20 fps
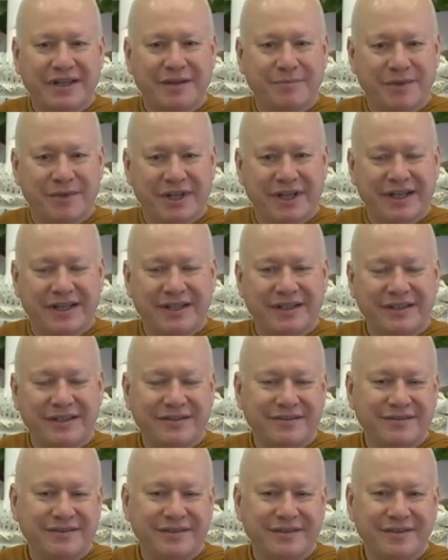by
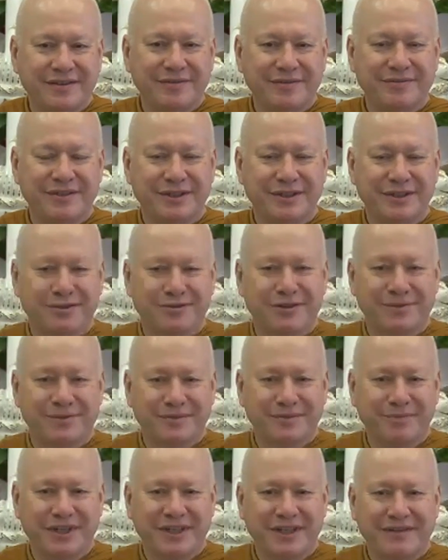
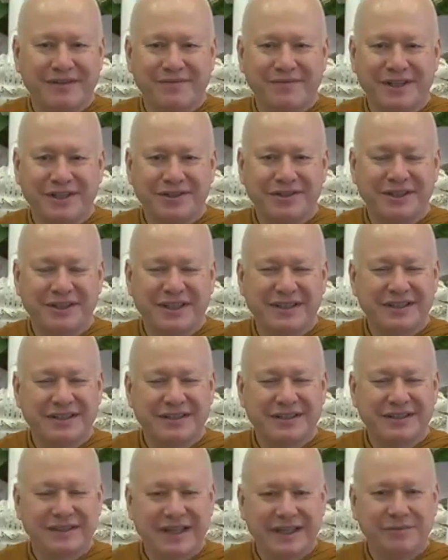description, by definition, it's a
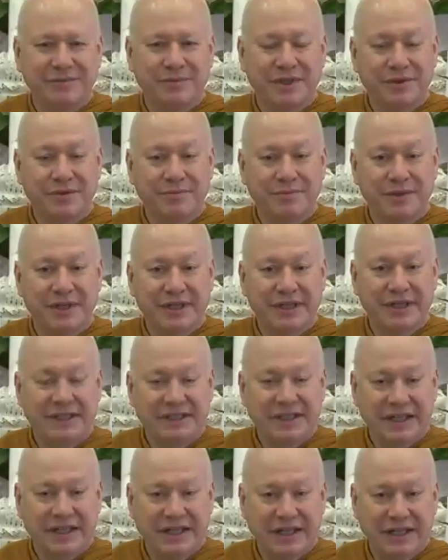state where your mind is
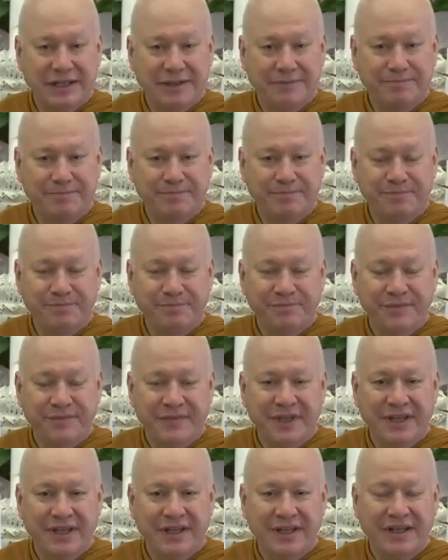calm,
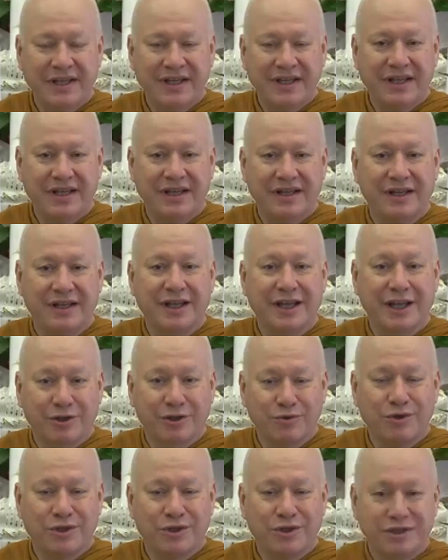
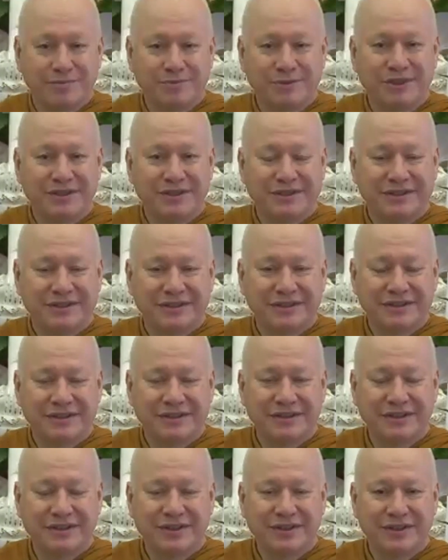equanimous,
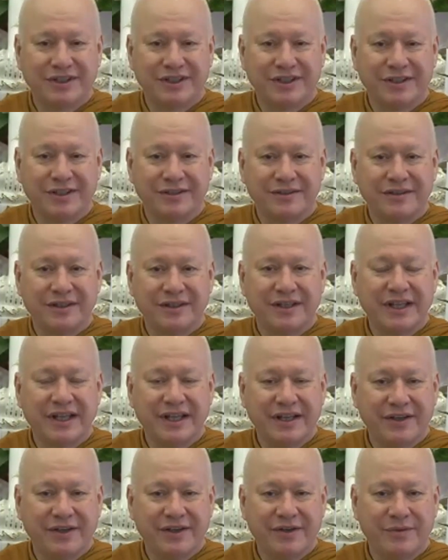
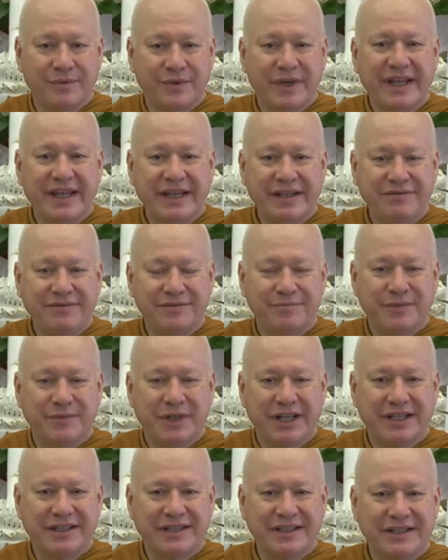we're
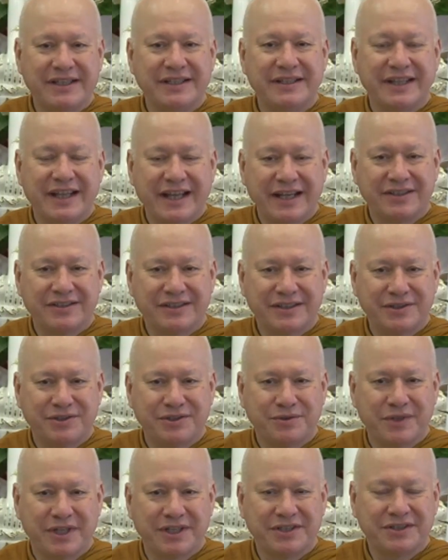even-minded in that
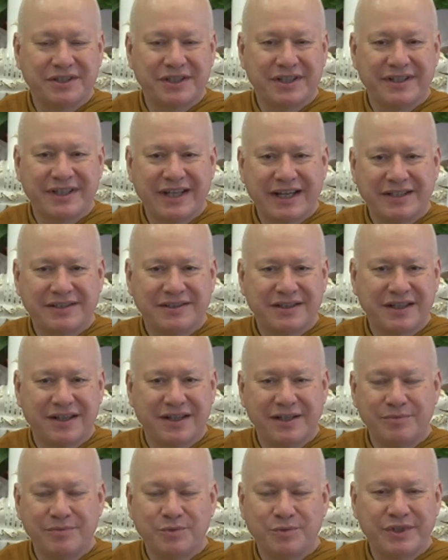situation at that
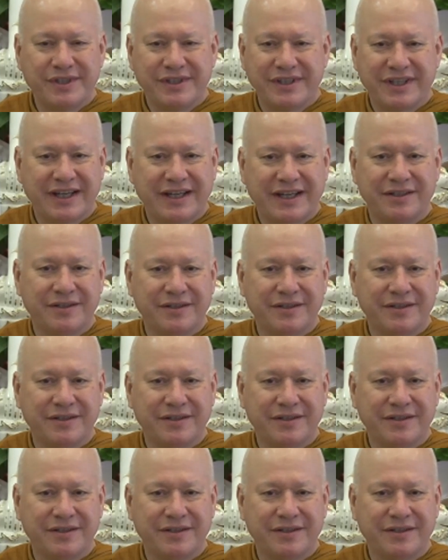time with that